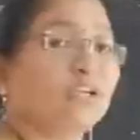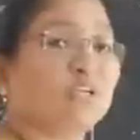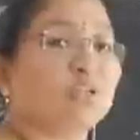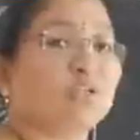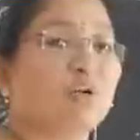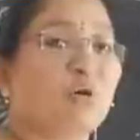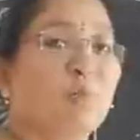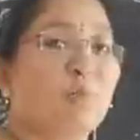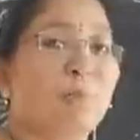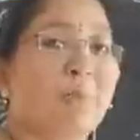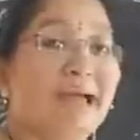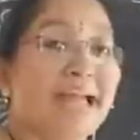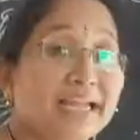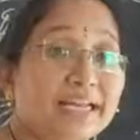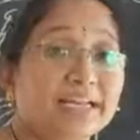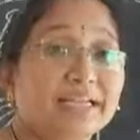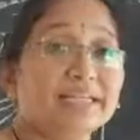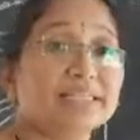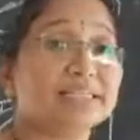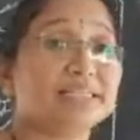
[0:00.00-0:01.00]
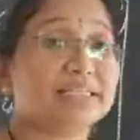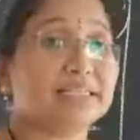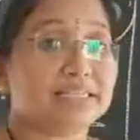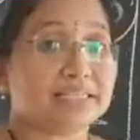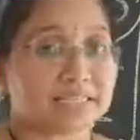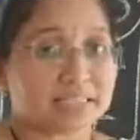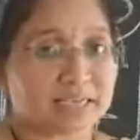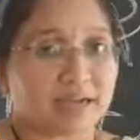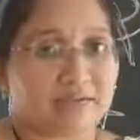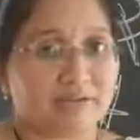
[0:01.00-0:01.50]
So Magnus
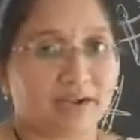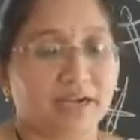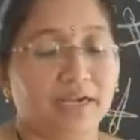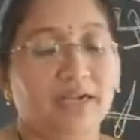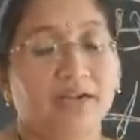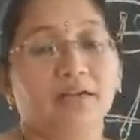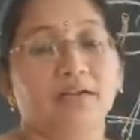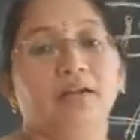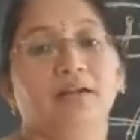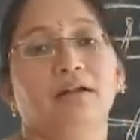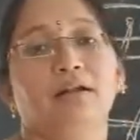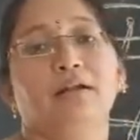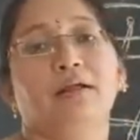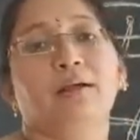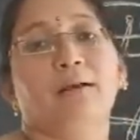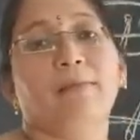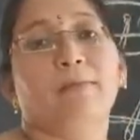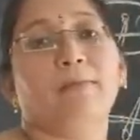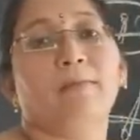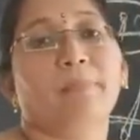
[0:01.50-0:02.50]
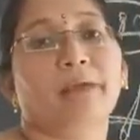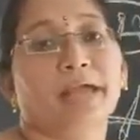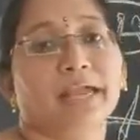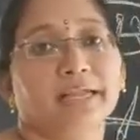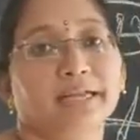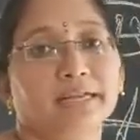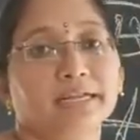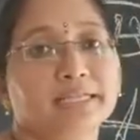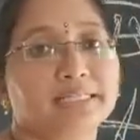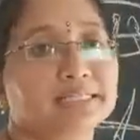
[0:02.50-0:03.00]
discovered
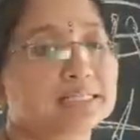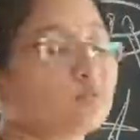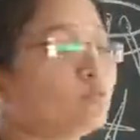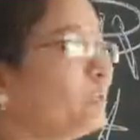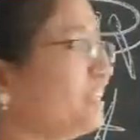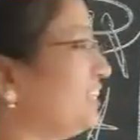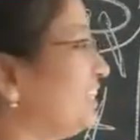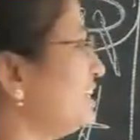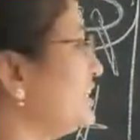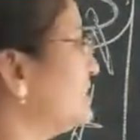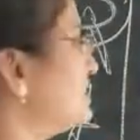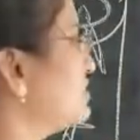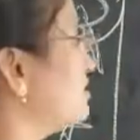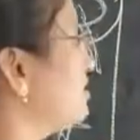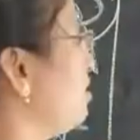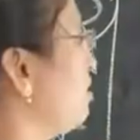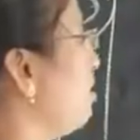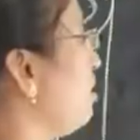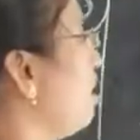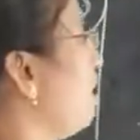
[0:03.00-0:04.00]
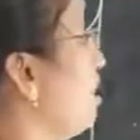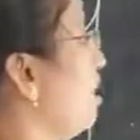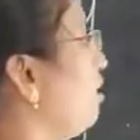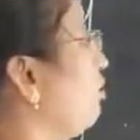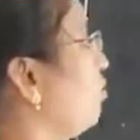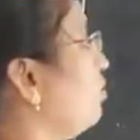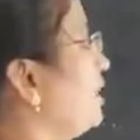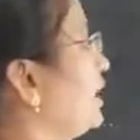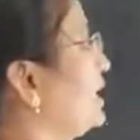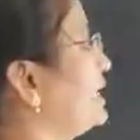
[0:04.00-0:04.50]
magnets with his
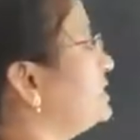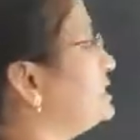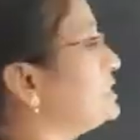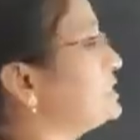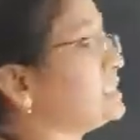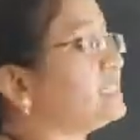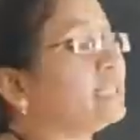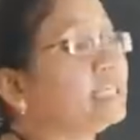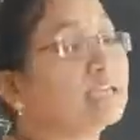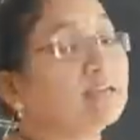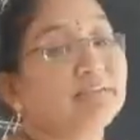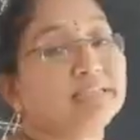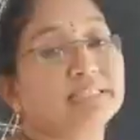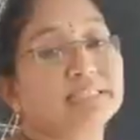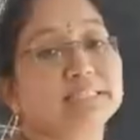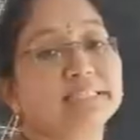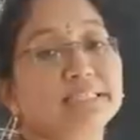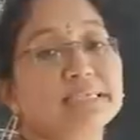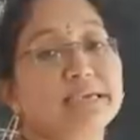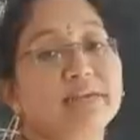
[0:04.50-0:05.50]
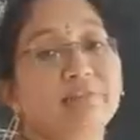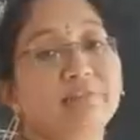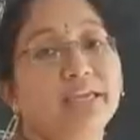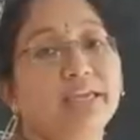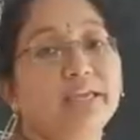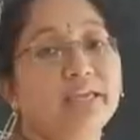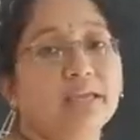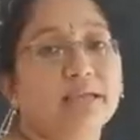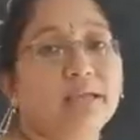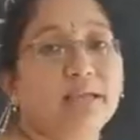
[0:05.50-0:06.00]
long wooden stick which is
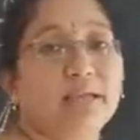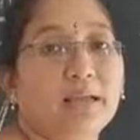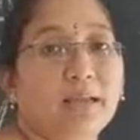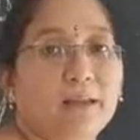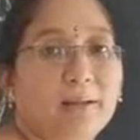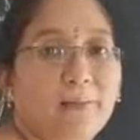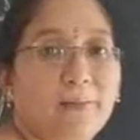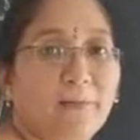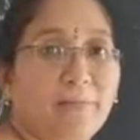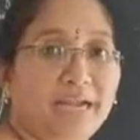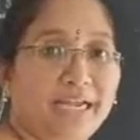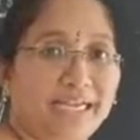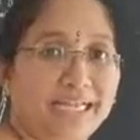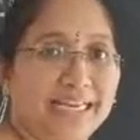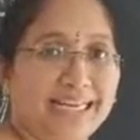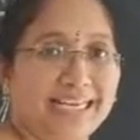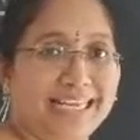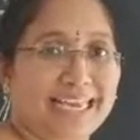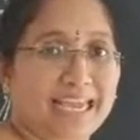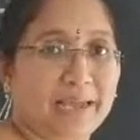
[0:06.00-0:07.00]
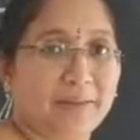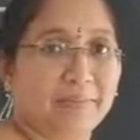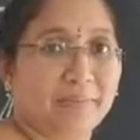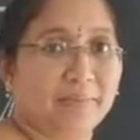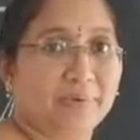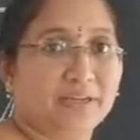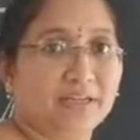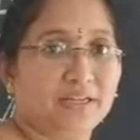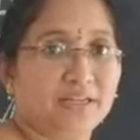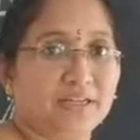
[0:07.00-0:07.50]
having metal
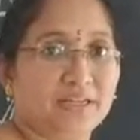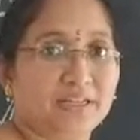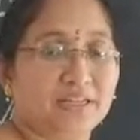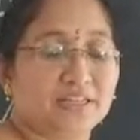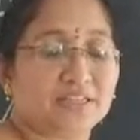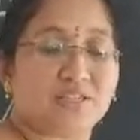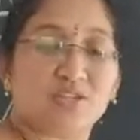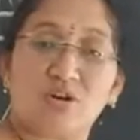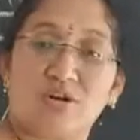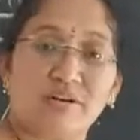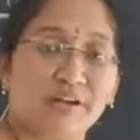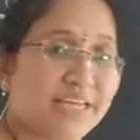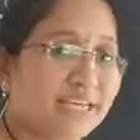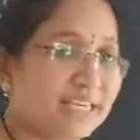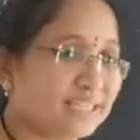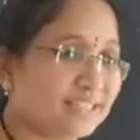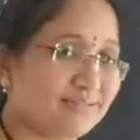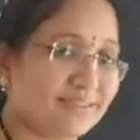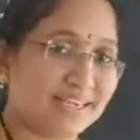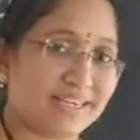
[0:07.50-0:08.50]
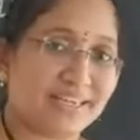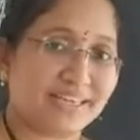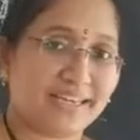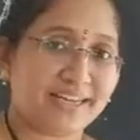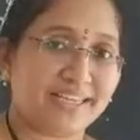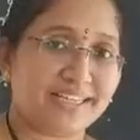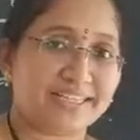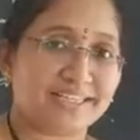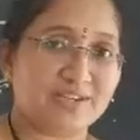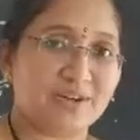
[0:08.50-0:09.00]
cap. Story is very
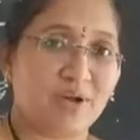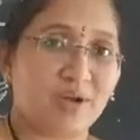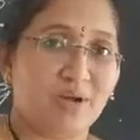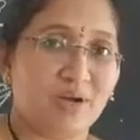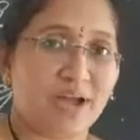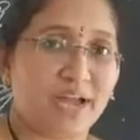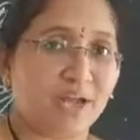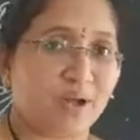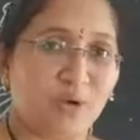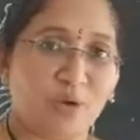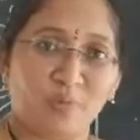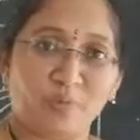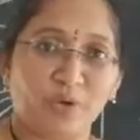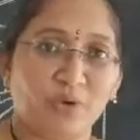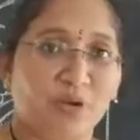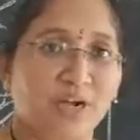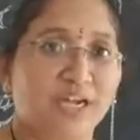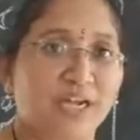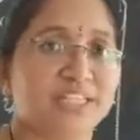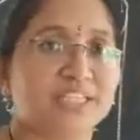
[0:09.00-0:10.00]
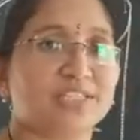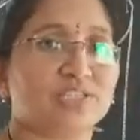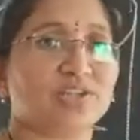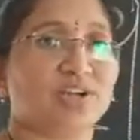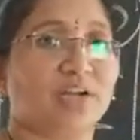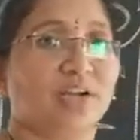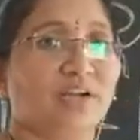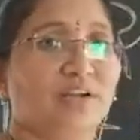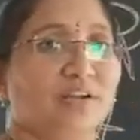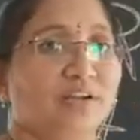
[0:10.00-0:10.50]
nice, no? I hope you
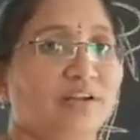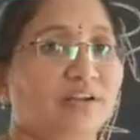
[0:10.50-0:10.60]
understood.